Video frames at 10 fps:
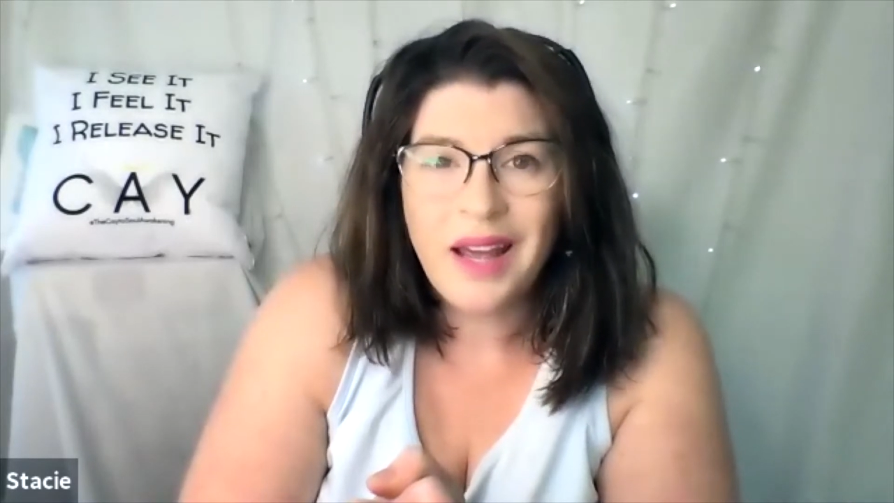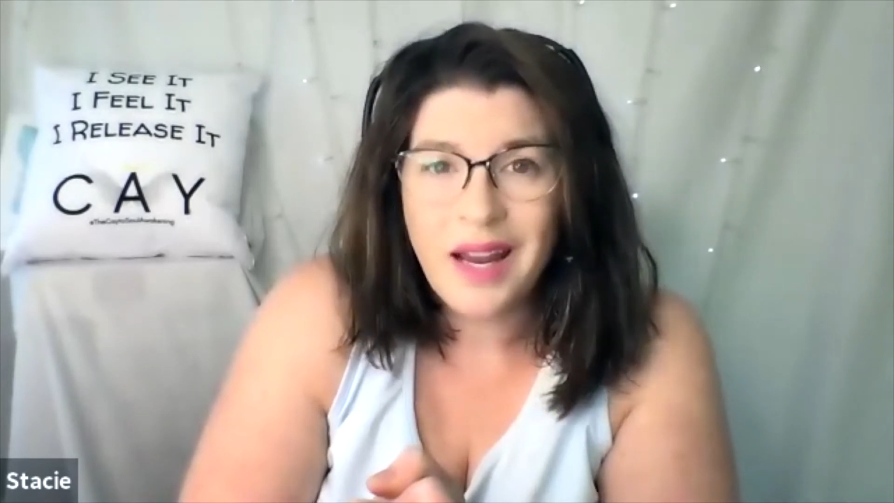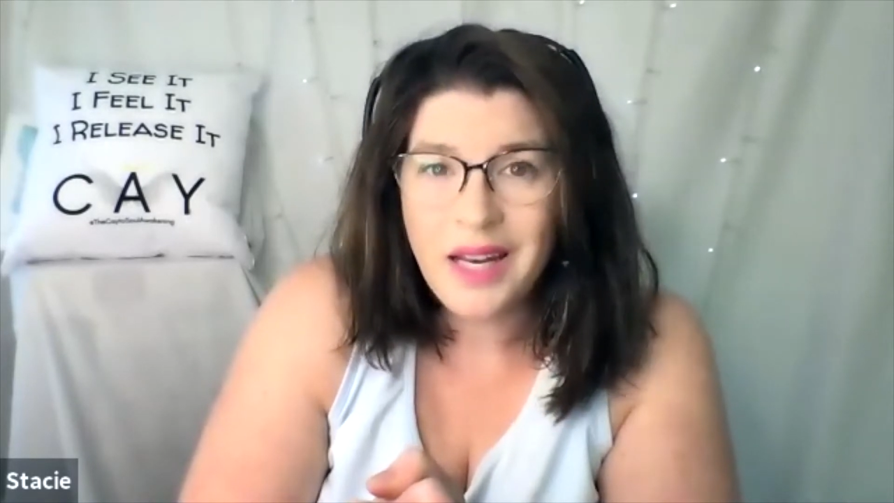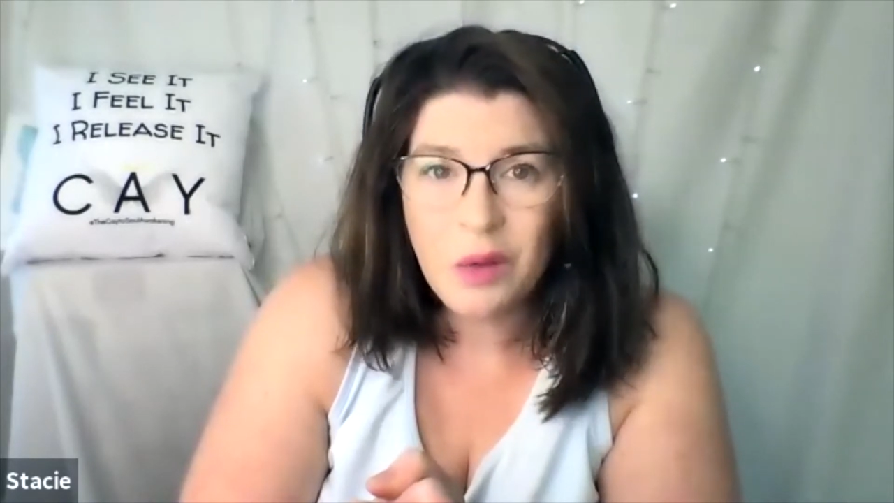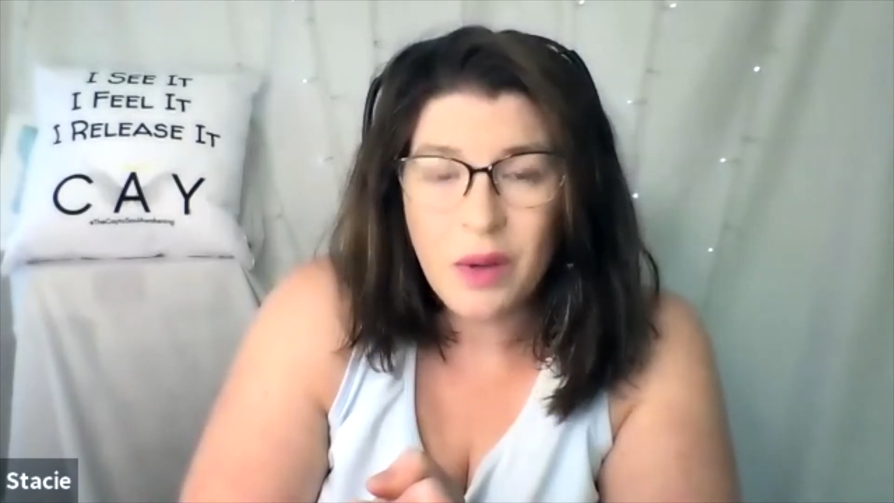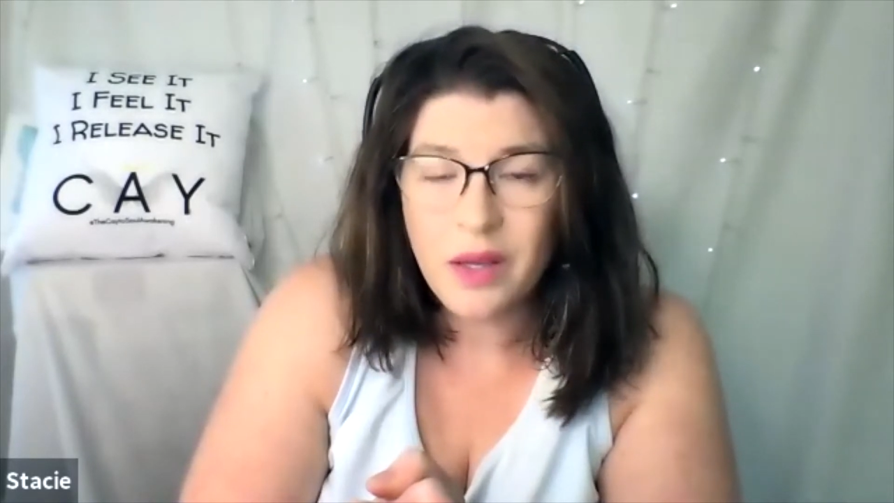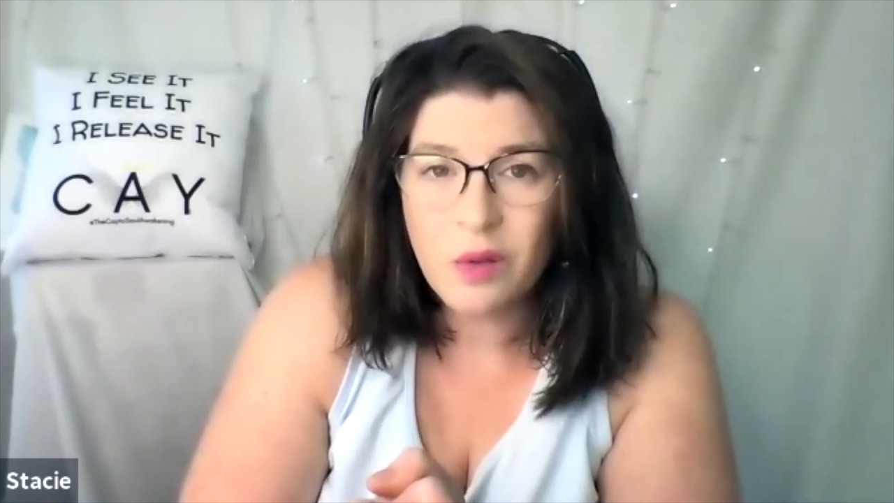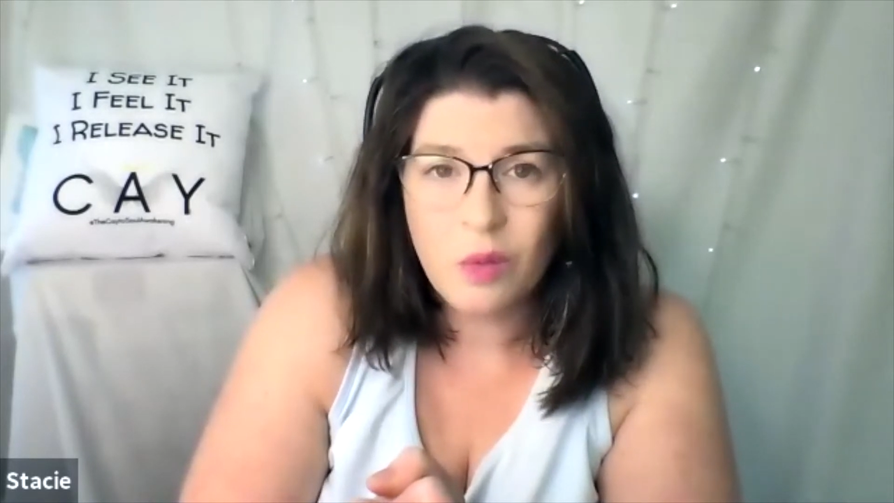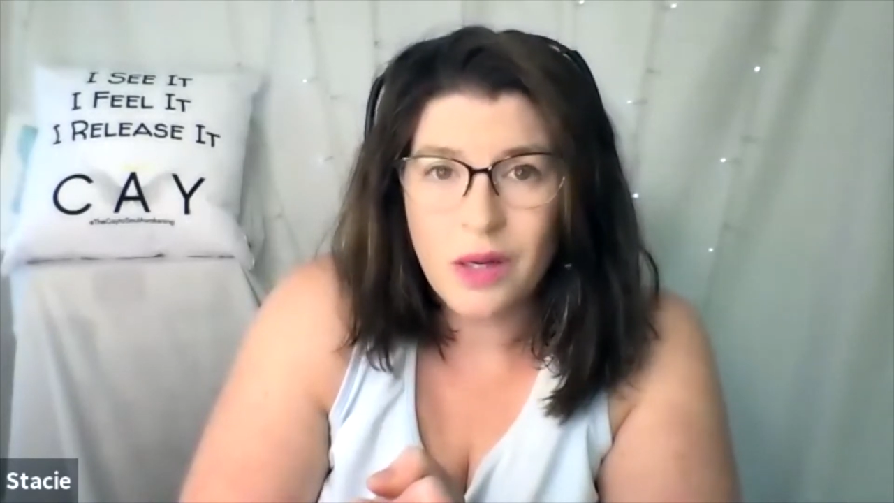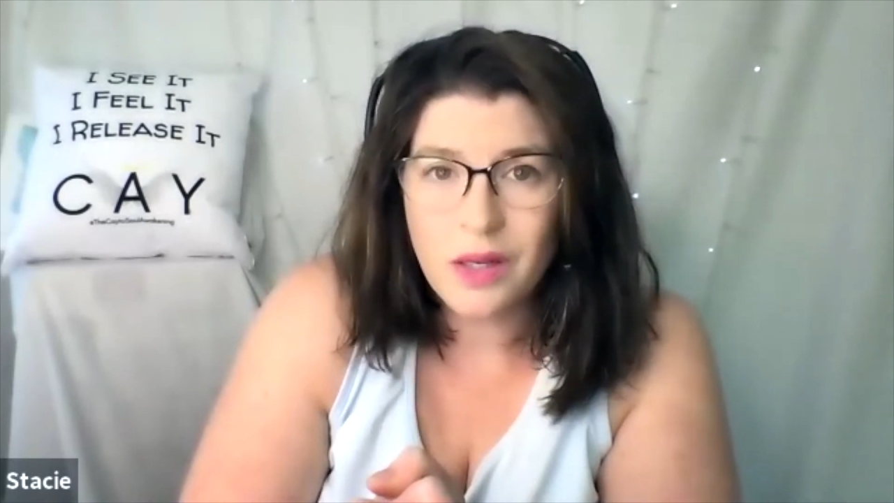any way
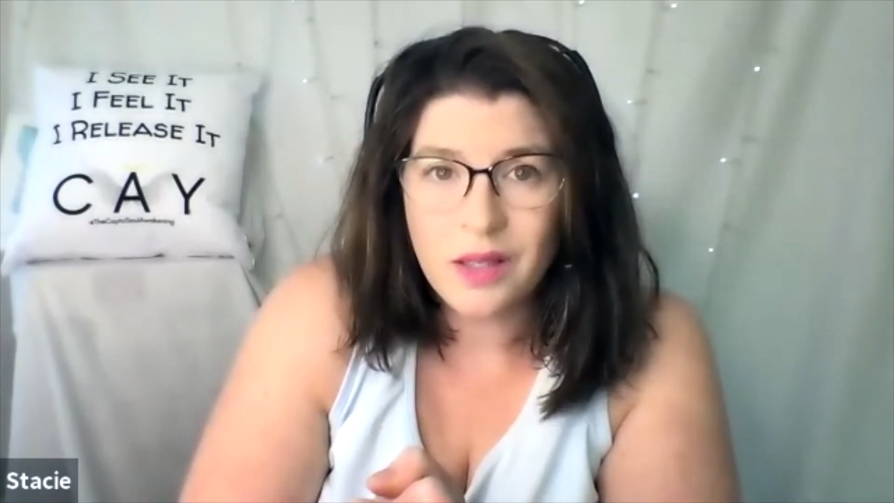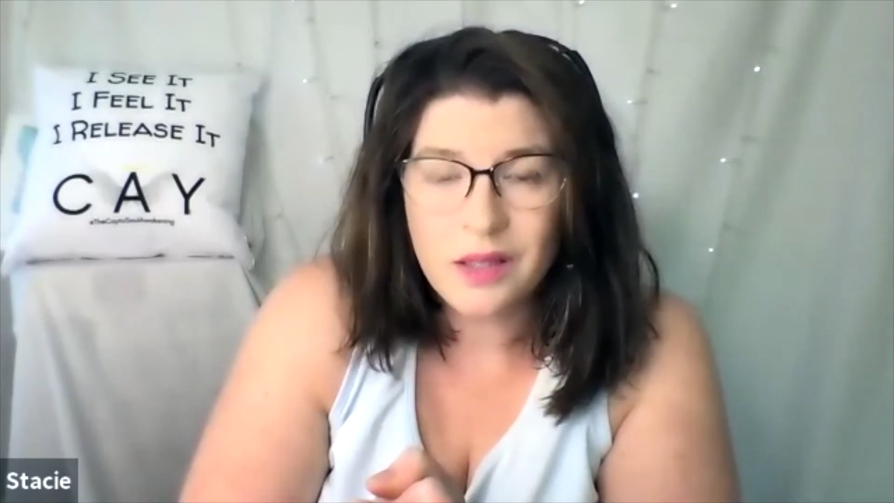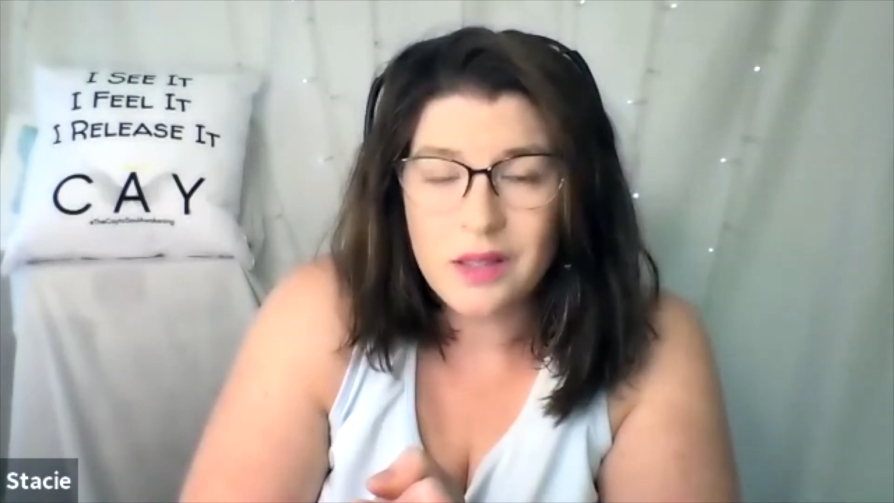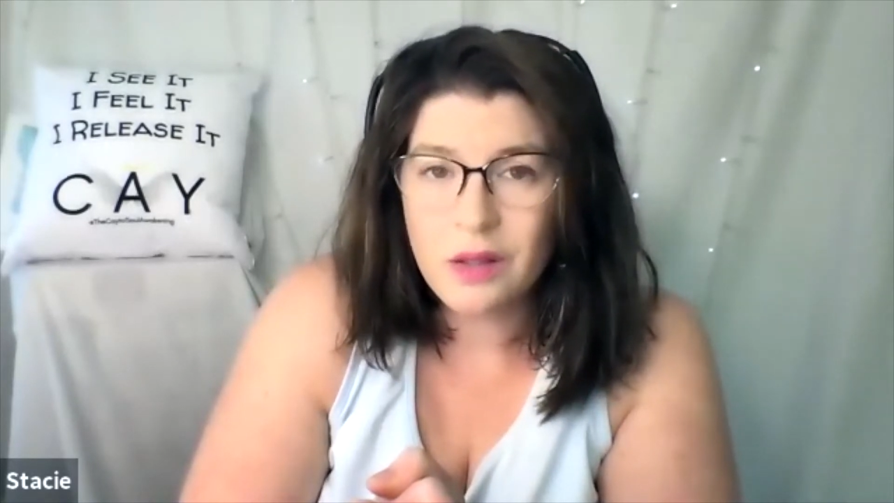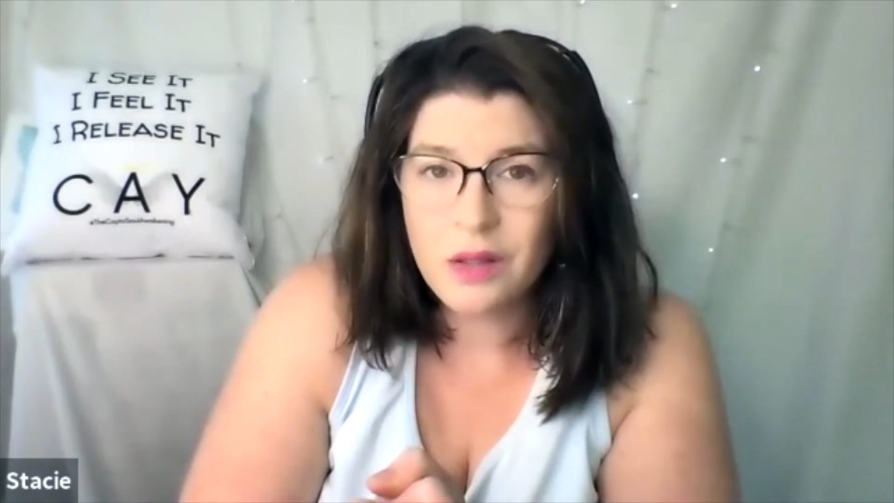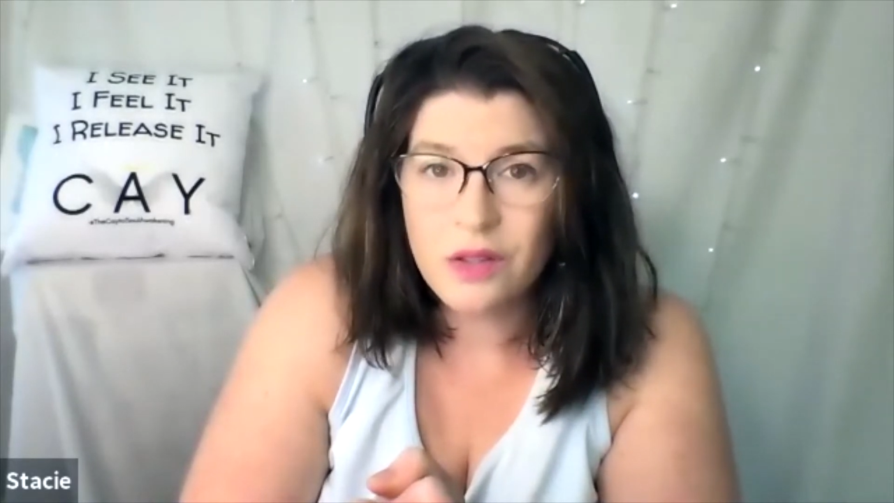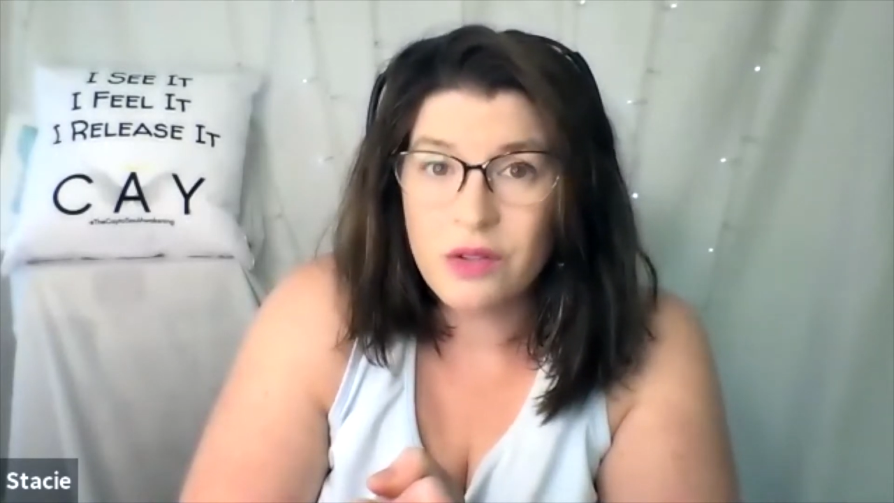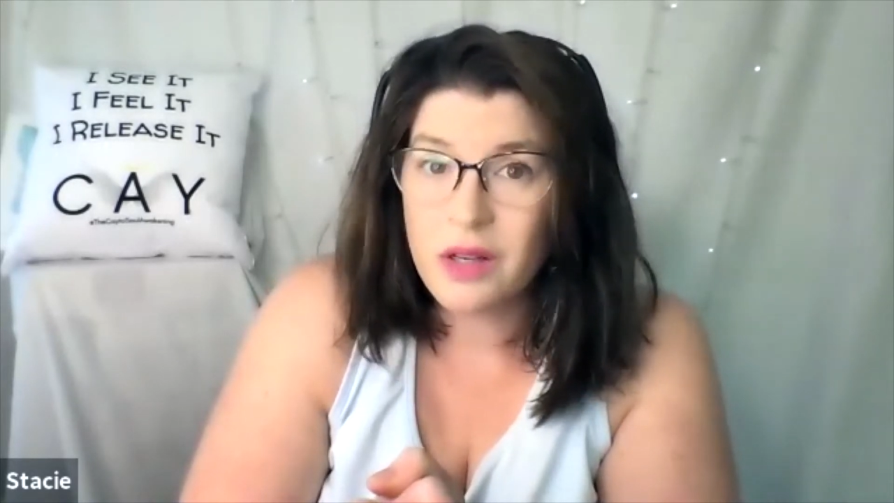you want it, as long as you're not